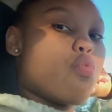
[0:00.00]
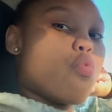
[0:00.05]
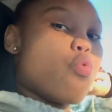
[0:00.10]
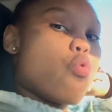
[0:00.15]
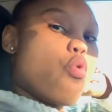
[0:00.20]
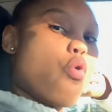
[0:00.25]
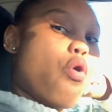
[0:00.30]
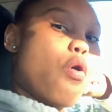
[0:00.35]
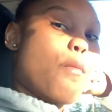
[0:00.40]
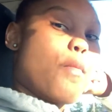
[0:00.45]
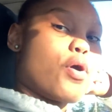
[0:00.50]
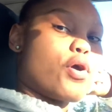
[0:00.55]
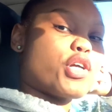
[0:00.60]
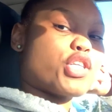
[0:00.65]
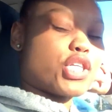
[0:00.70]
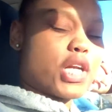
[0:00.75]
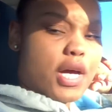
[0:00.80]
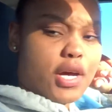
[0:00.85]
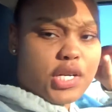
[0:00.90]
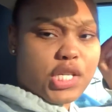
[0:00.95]
Walmart?
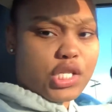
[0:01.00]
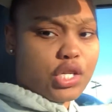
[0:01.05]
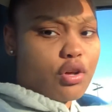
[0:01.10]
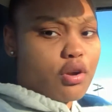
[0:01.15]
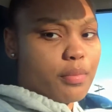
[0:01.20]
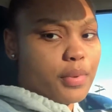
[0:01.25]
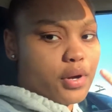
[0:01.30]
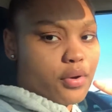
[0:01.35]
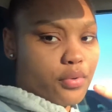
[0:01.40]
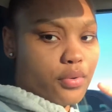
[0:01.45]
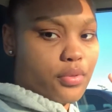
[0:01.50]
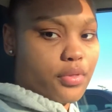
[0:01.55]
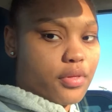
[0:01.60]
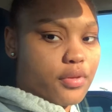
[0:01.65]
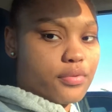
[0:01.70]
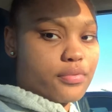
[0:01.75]
Should I go just go to both?